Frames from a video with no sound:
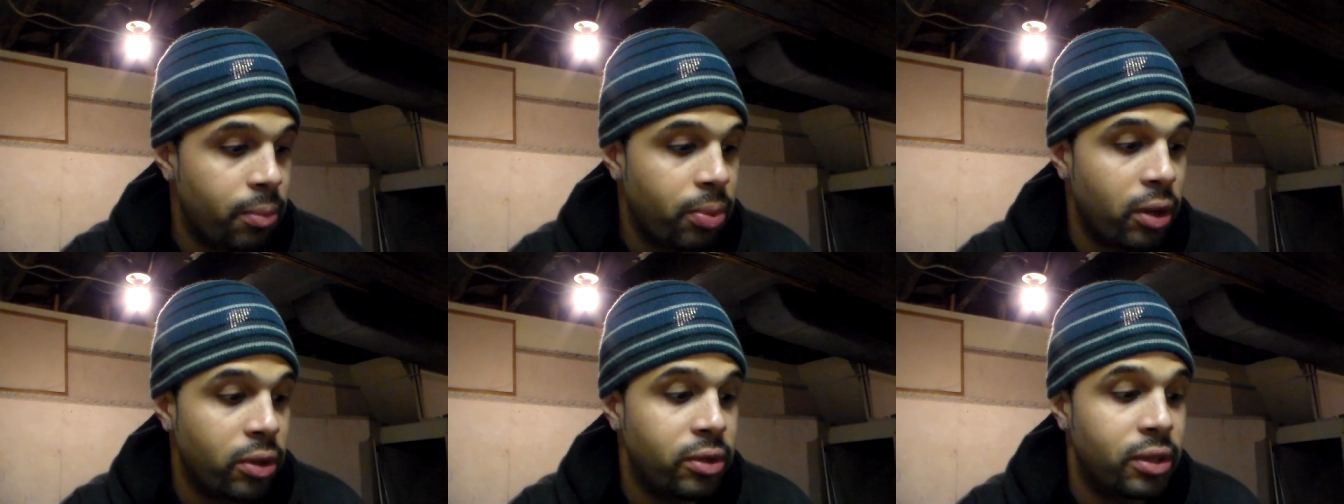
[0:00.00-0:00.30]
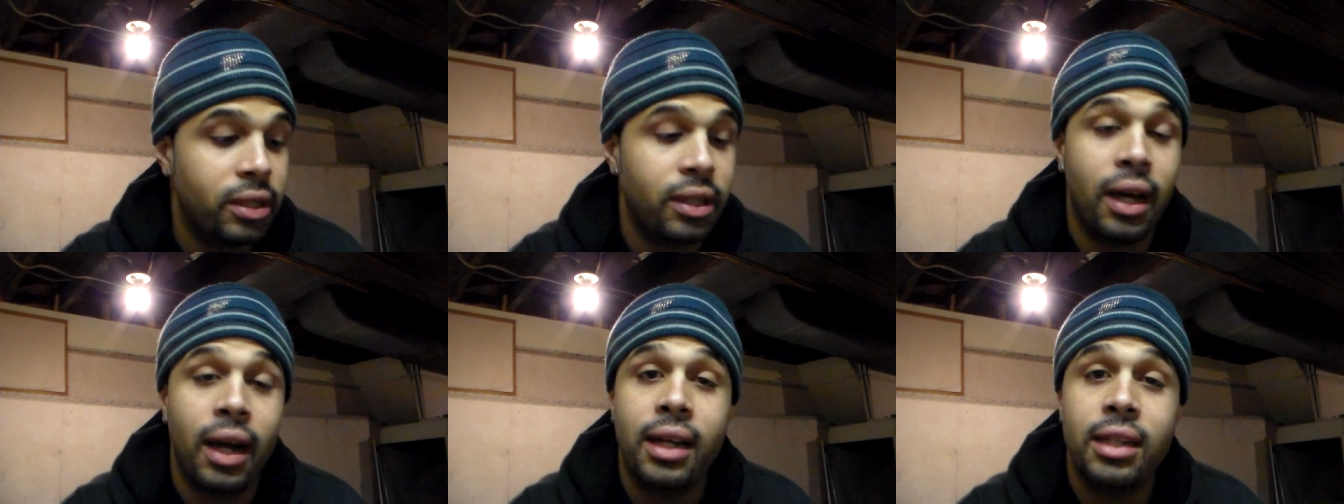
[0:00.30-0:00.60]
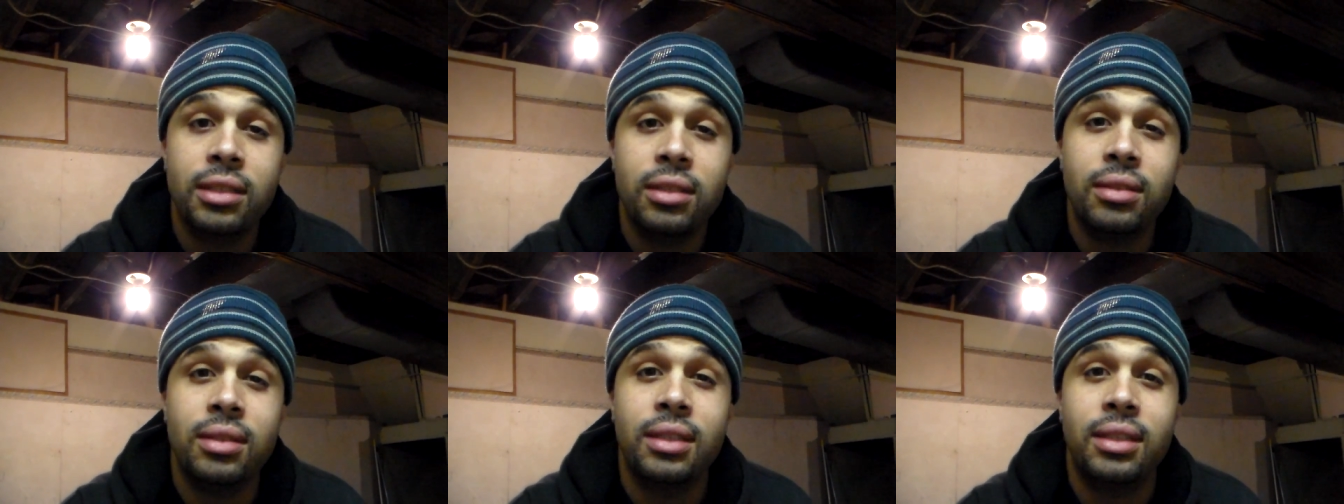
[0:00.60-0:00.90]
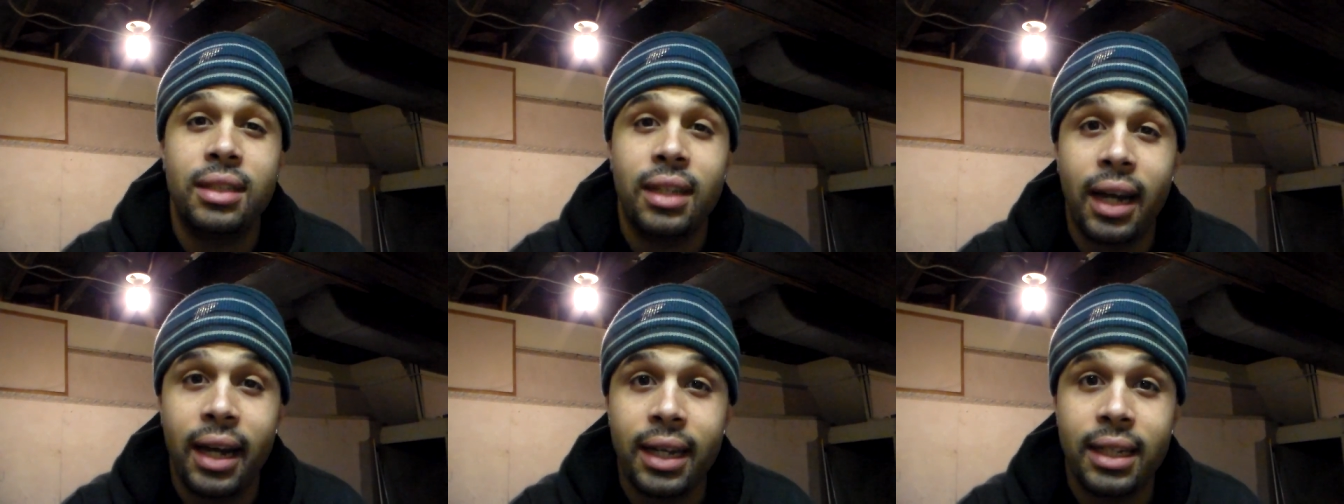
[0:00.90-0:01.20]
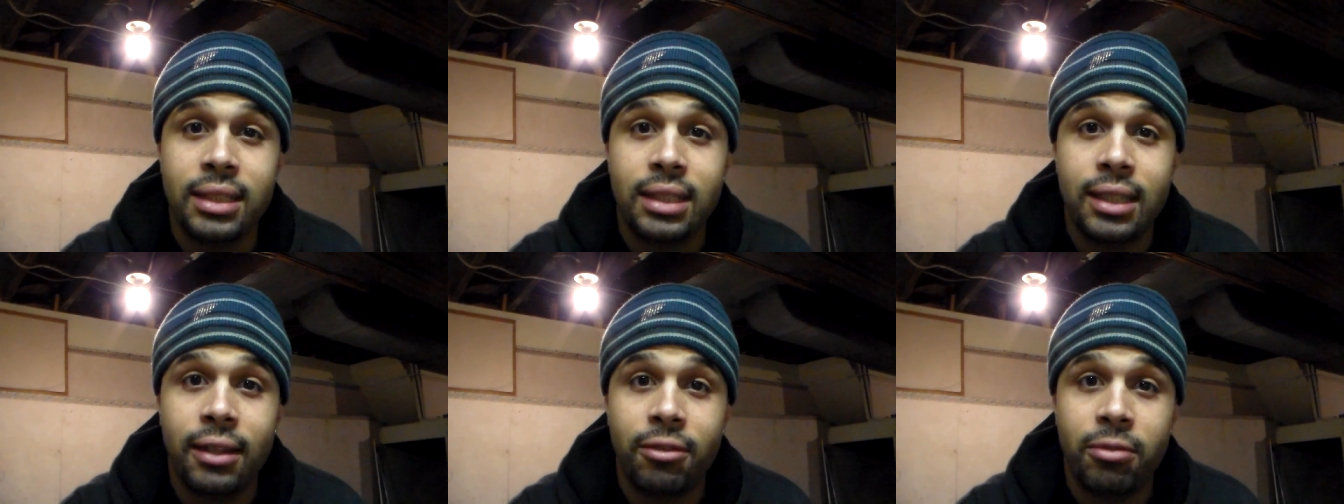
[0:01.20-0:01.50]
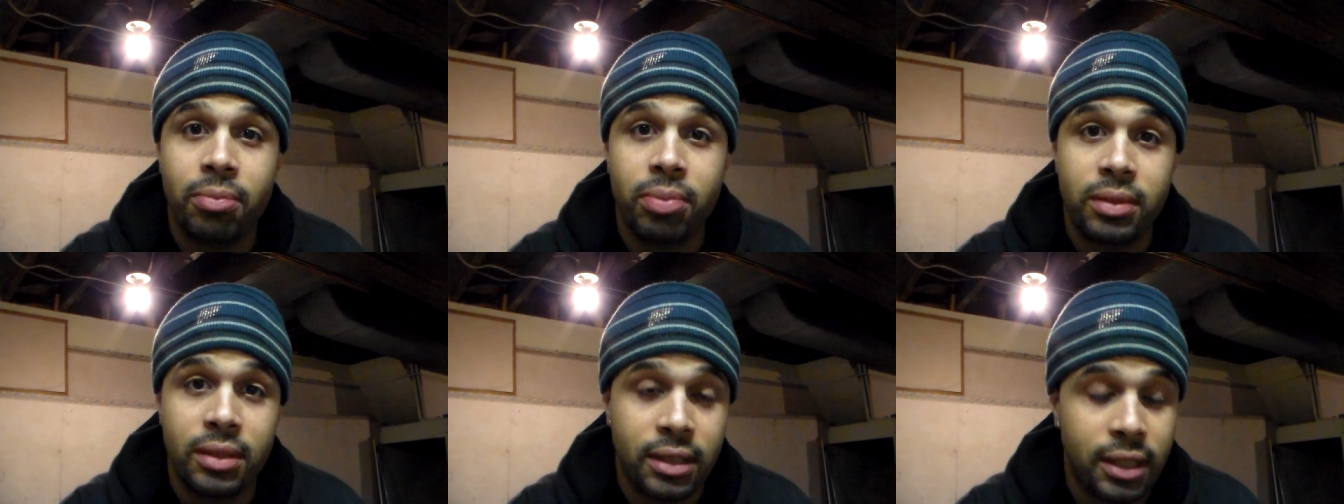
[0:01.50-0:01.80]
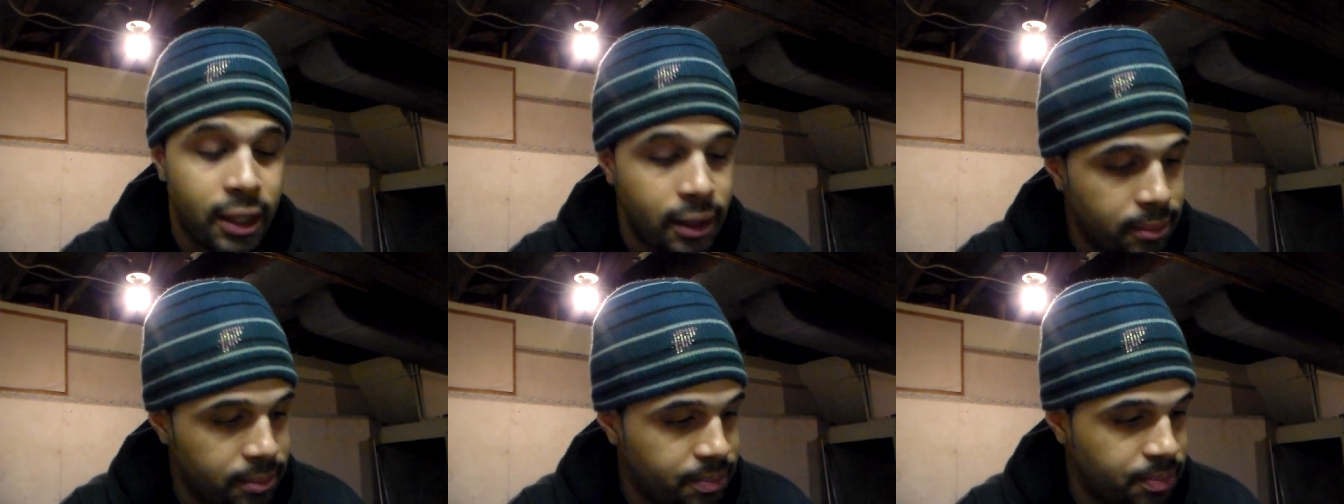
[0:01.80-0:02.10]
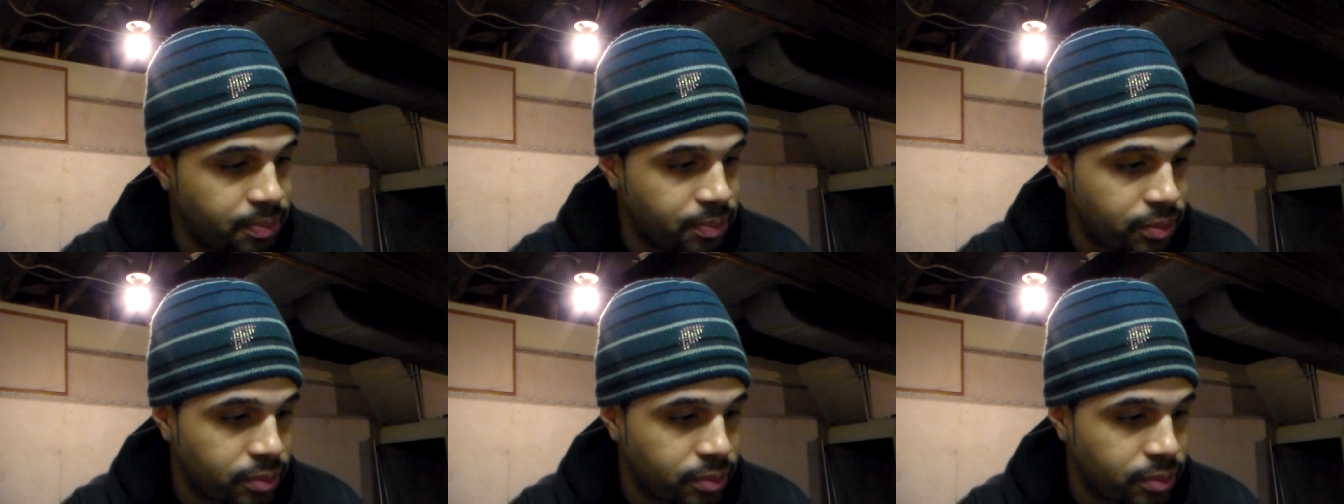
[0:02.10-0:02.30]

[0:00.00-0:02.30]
protein isolate, 97%.